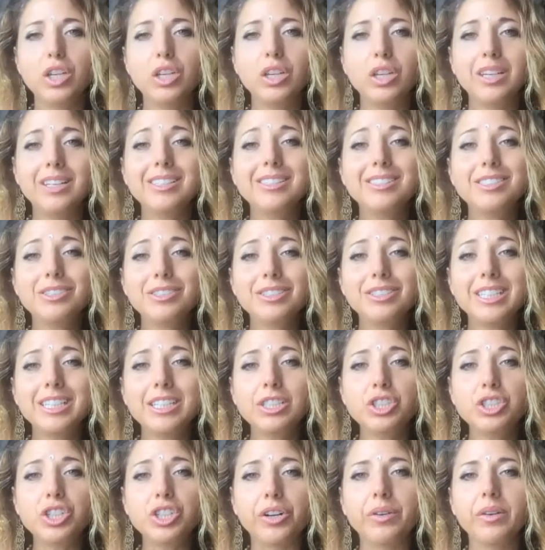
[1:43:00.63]
is your
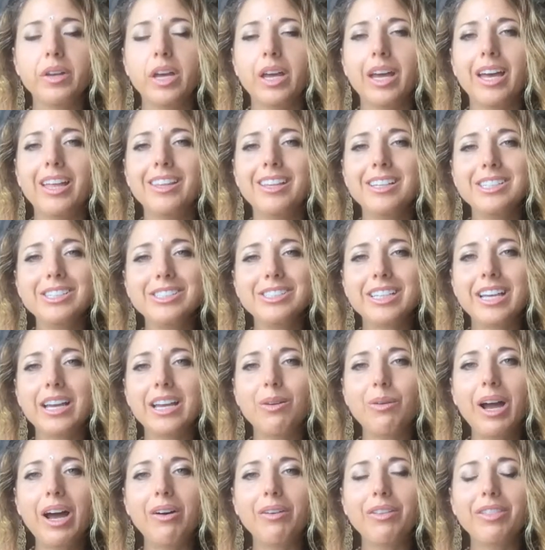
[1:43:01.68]
teacher. And then you
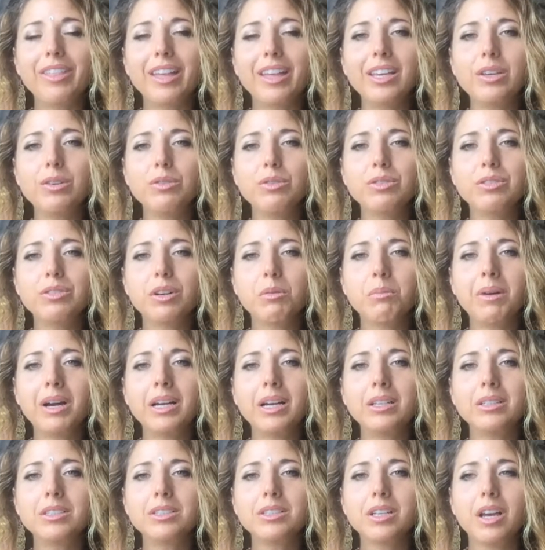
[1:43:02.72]
say, wow, thank you so
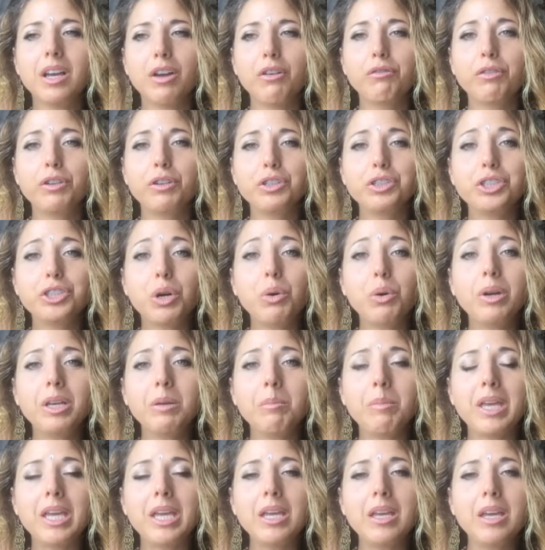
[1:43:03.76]
much for
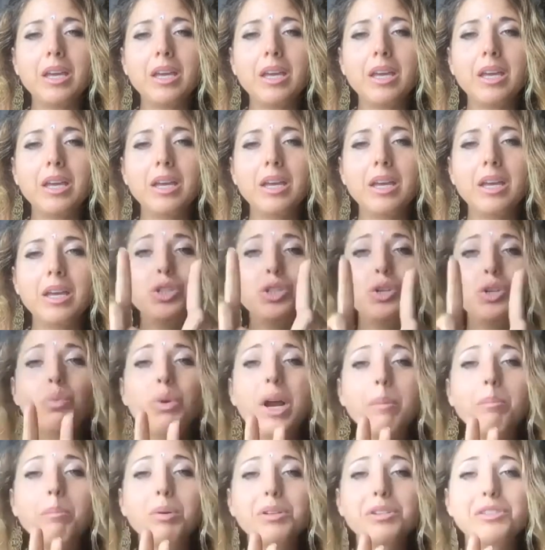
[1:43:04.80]
showing me, because you
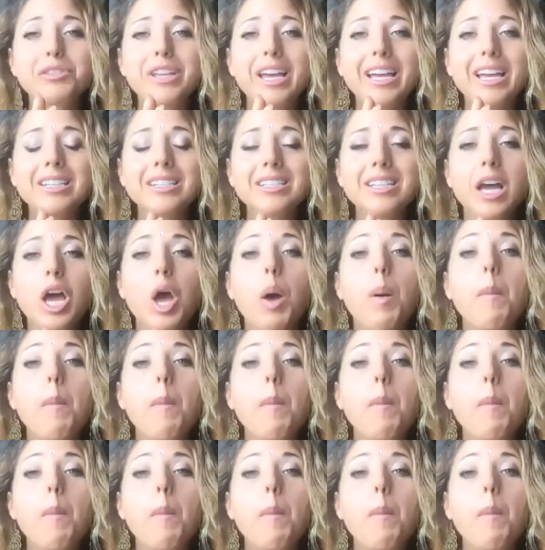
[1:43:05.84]
represent